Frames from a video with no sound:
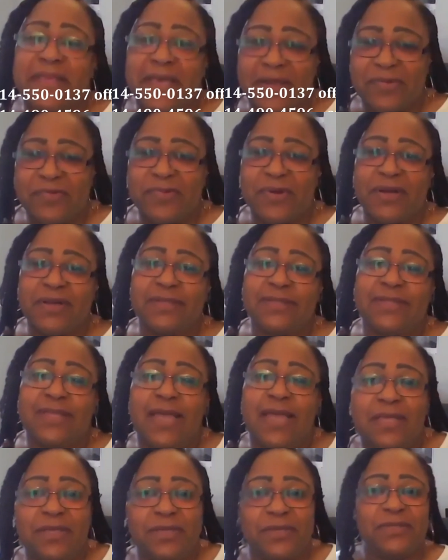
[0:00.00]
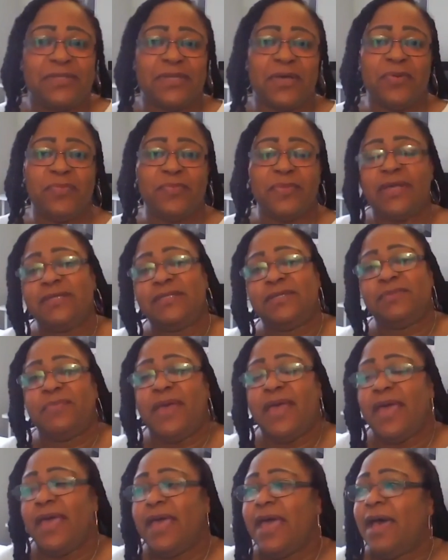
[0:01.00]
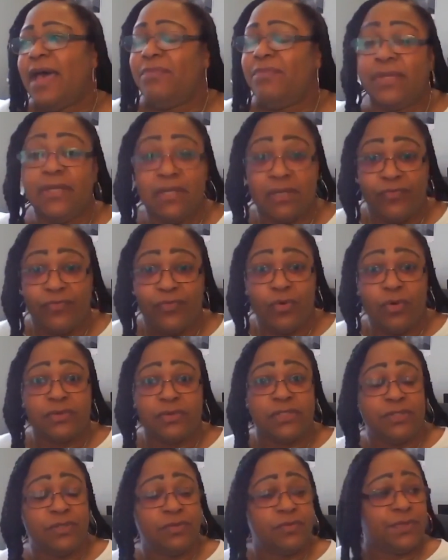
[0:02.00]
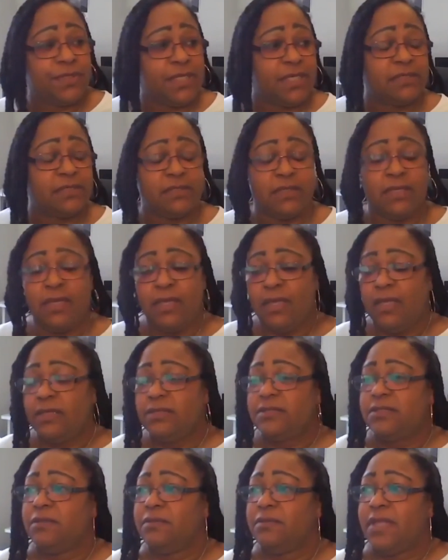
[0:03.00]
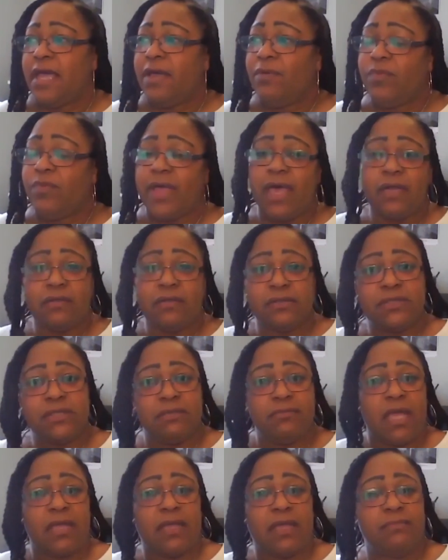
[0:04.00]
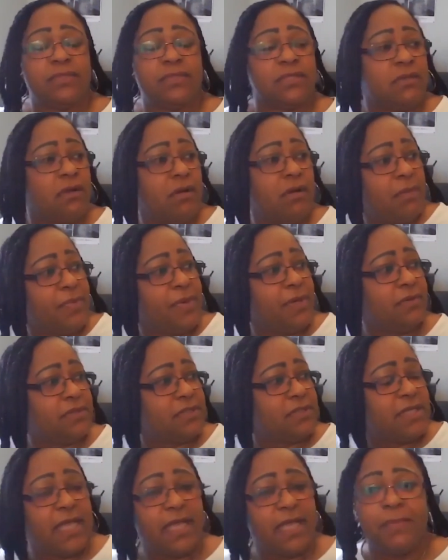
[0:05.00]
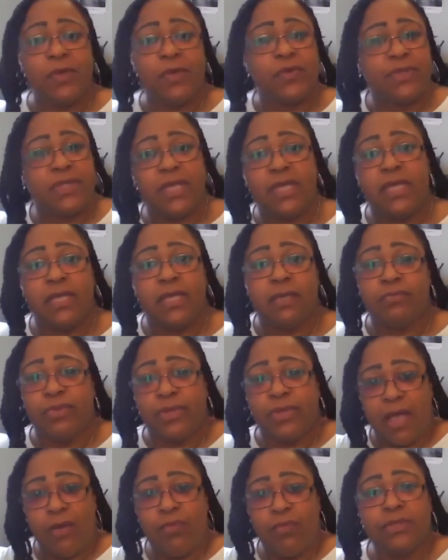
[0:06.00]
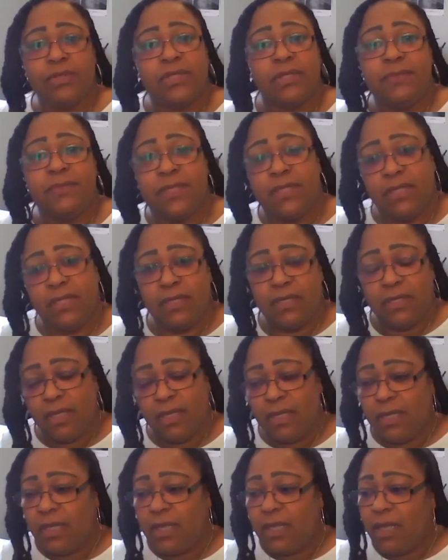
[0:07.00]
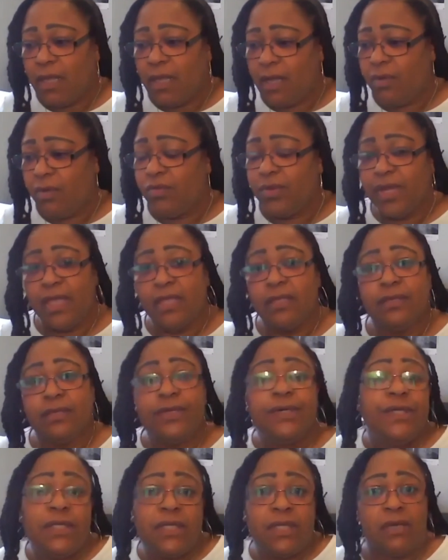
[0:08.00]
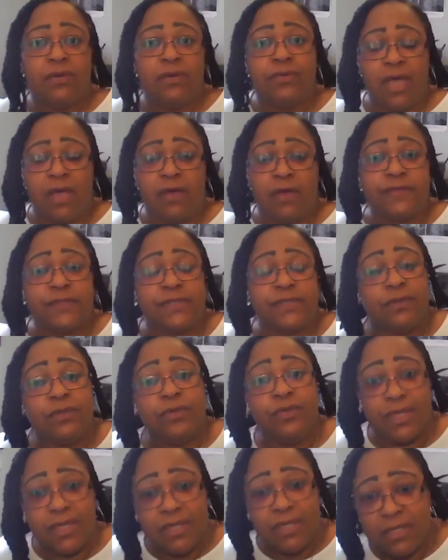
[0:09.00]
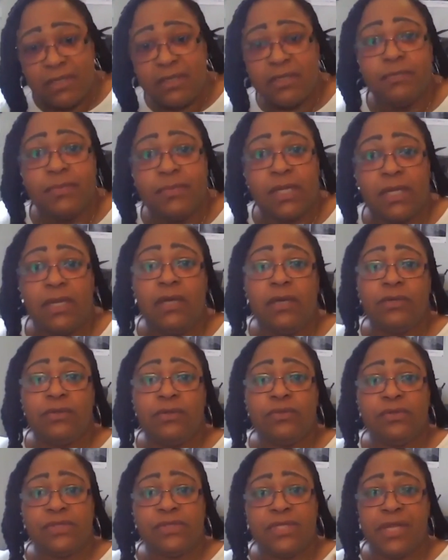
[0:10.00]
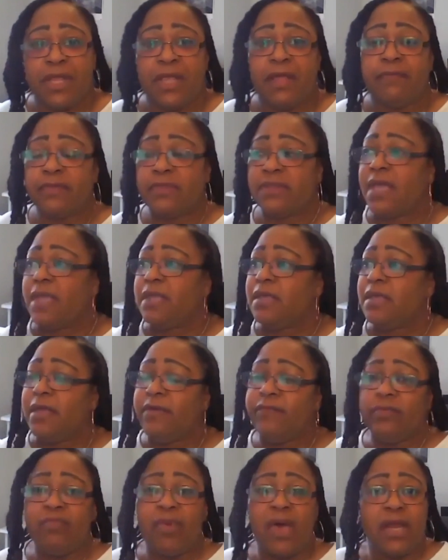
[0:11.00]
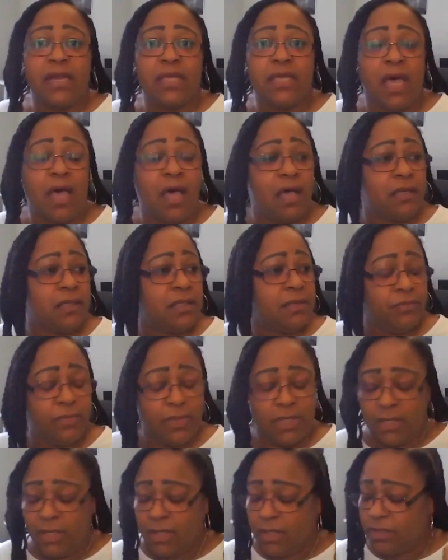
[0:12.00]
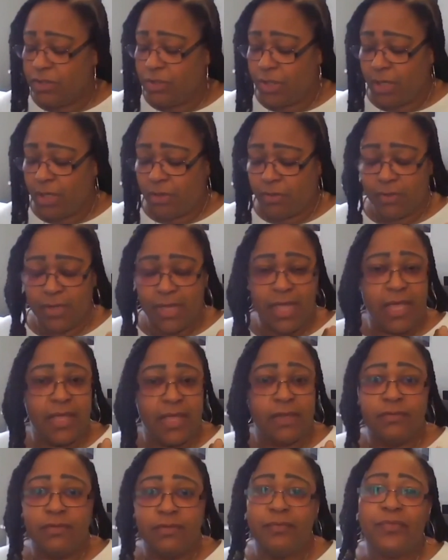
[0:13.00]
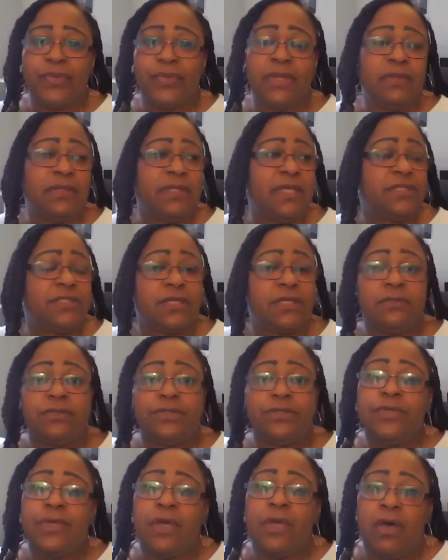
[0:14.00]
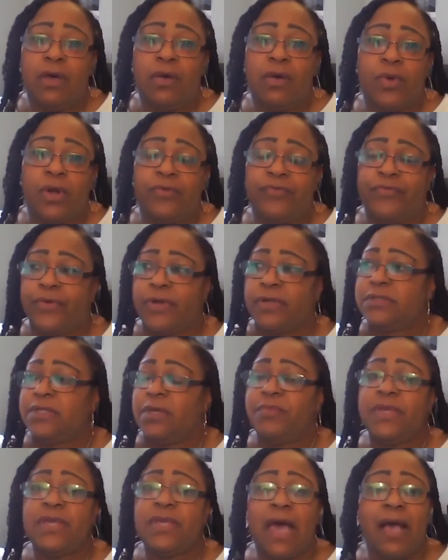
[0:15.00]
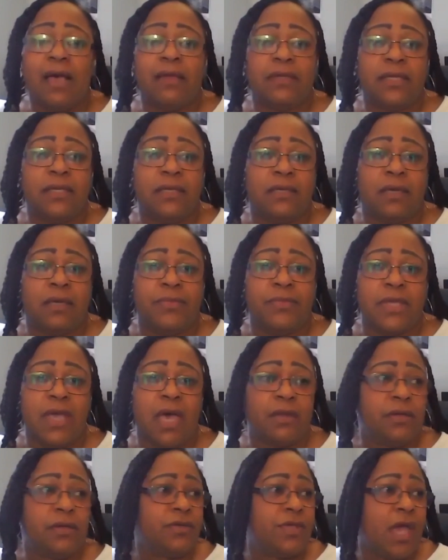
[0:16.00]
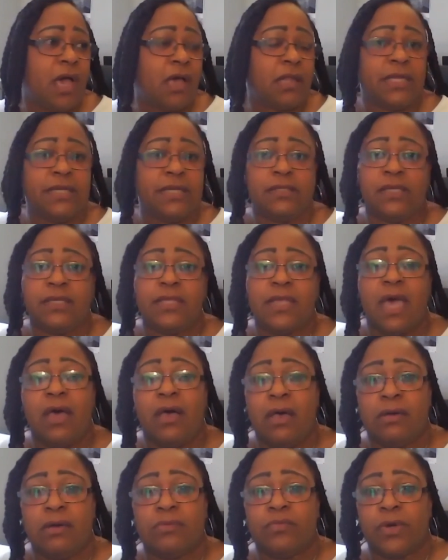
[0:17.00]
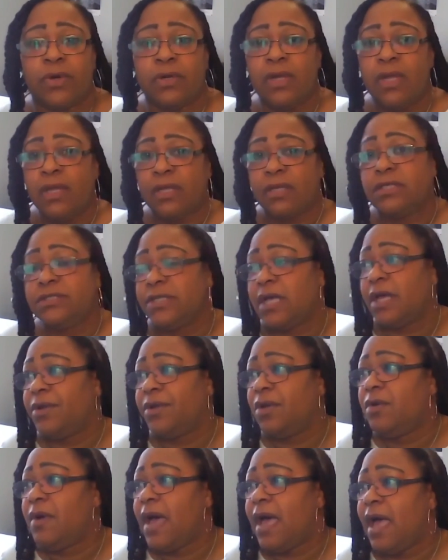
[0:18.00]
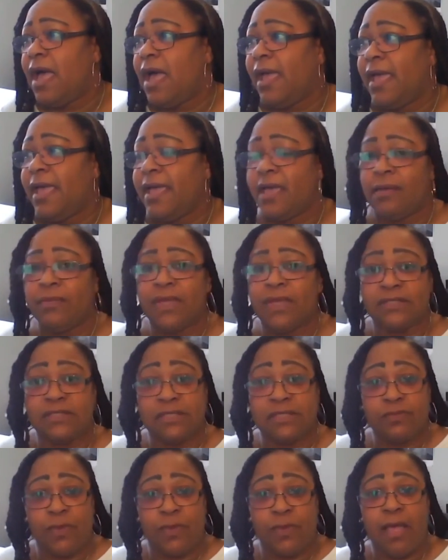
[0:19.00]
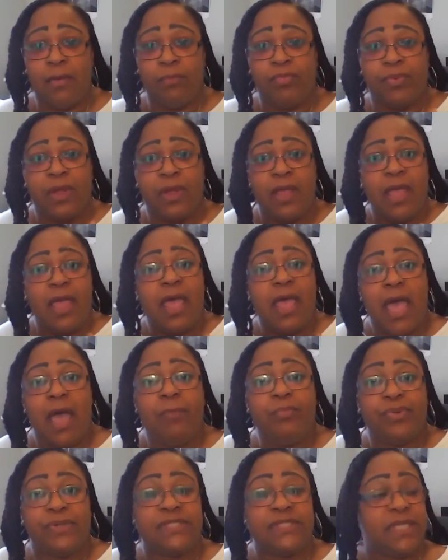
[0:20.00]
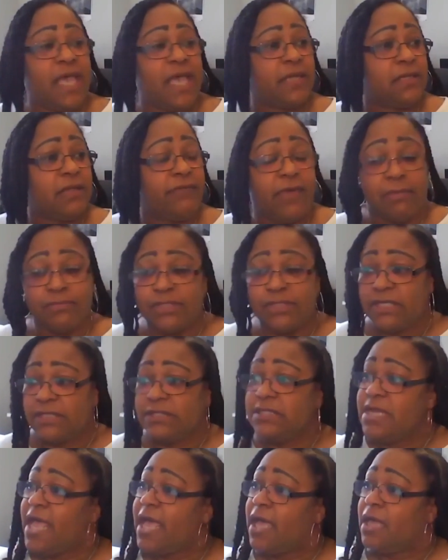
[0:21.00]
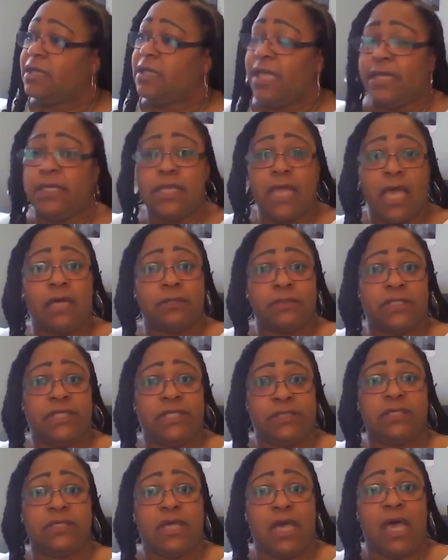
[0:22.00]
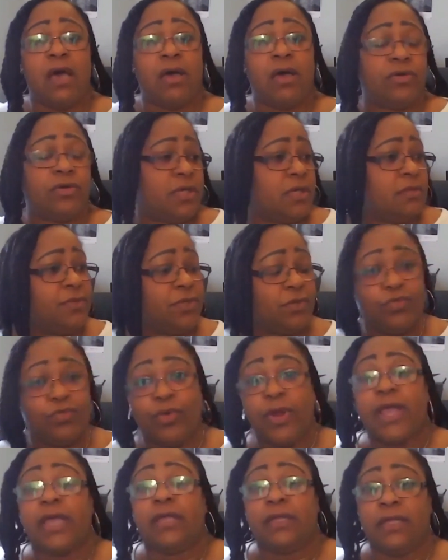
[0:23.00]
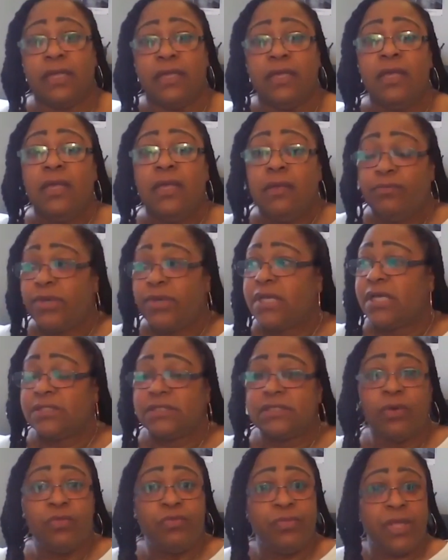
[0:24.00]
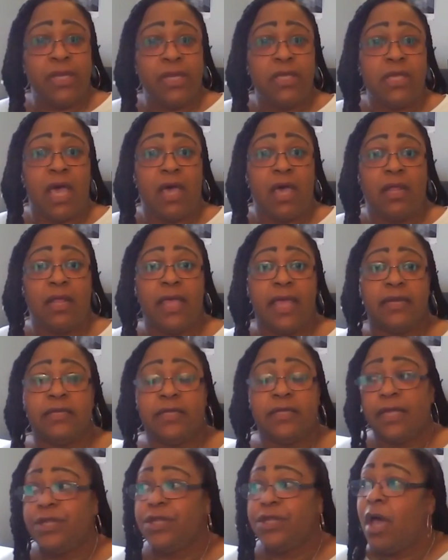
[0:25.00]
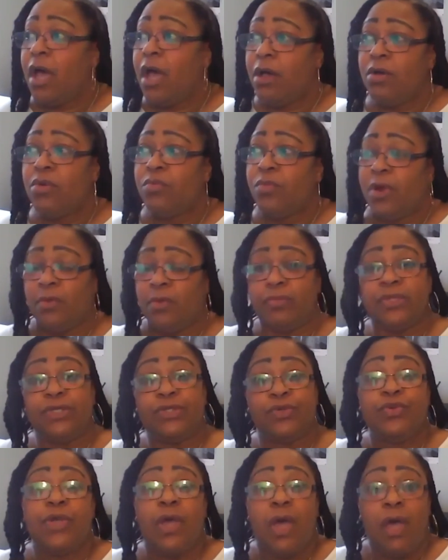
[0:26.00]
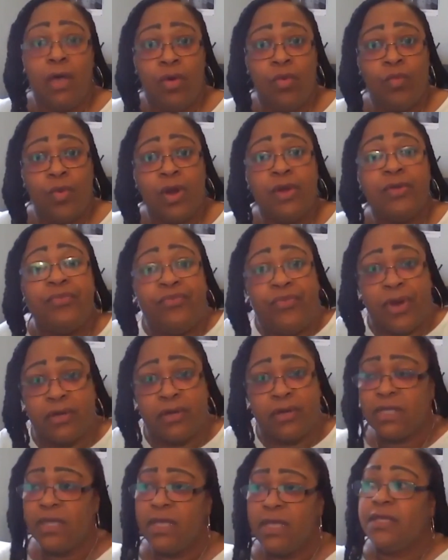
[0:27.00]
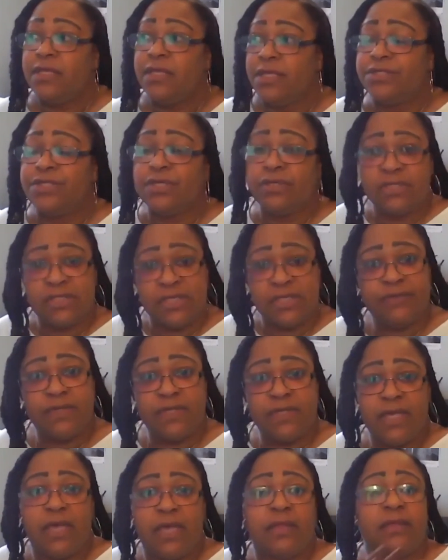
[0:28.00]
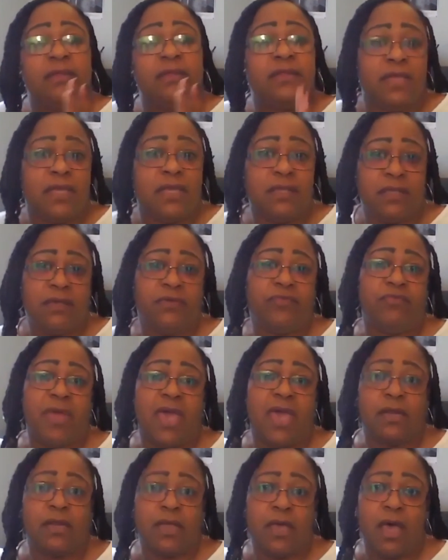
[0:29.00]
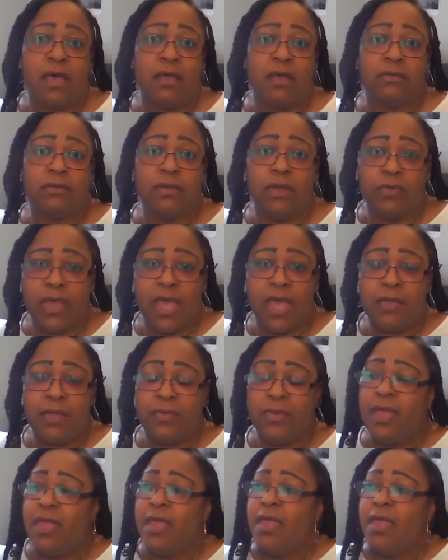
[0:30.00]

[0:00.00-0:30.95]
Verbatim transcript: that'll work. Thank you so much, Matt. I've been looking forward to doing this. So that way I don't seem like I'm just harping on the same old thing, but I want them to get with a good loan officer who can get them closed and everything. Everybody call him, you know, and but do your homework first. Don't be calling him. Y'all know y'all ain't done y'all homework because y'all know how I am, because that's why I'm protective. I'm just now letting y'all get to call him directly because so many of y'all hadn't done your homework, but do your homework first. Get your stuff together, then give Matt a call, okay?